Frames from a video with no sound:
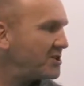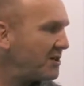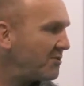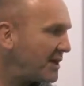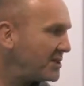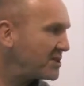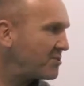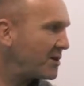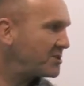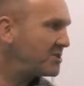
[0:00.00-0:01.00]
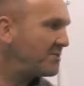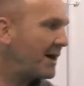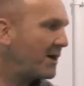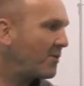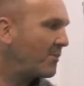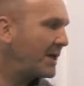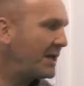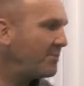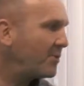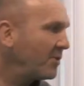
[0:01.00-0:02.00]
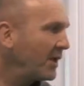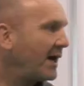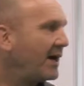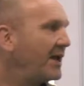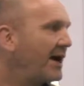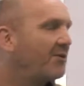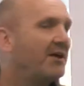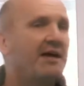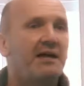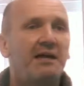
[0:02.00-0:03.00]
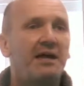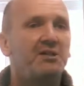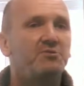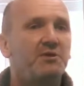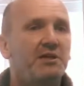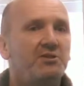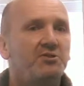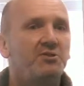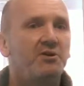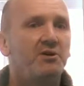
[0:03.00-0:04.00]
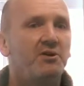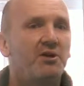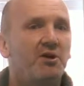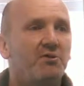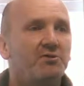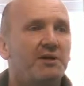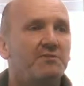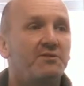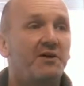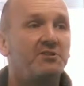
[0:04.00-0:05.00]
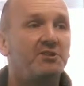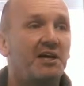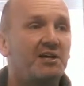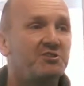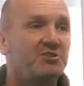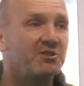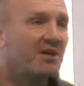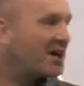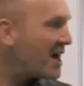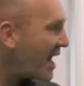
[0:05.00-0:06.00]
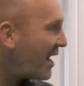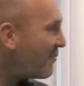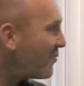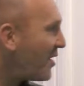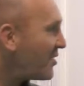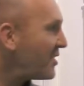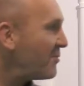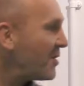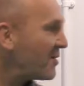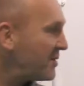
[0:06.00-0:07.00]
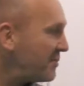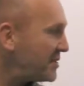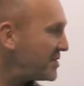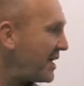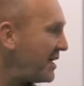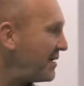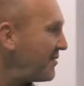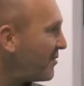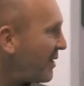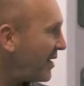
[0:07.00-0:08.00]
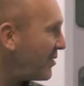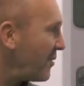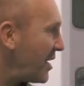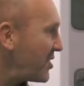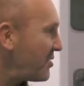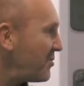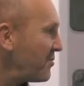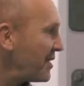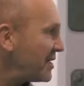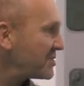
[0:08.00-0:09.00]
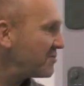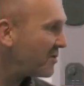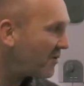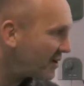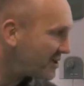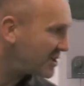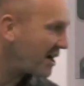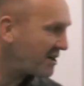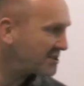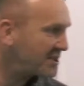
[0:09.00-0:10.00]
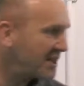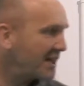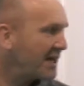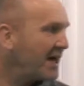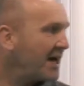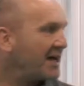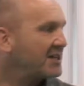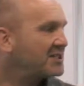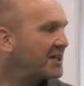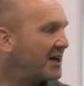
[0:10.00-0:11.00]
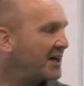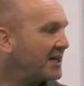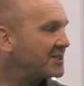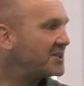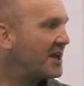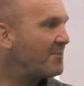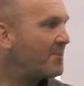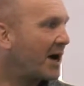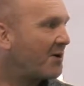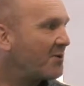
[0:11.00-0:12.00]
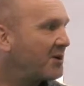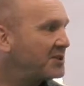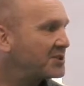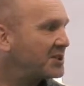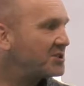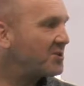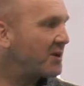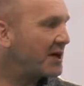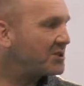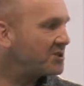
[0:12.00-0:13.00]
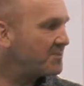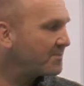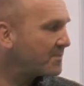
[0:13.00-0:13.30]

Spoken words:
and it raises questions about people and how they engage with each other and the concept of education. And what I think we're going to be saying right the way through this, and we've already started it, is that it's an empowering situation.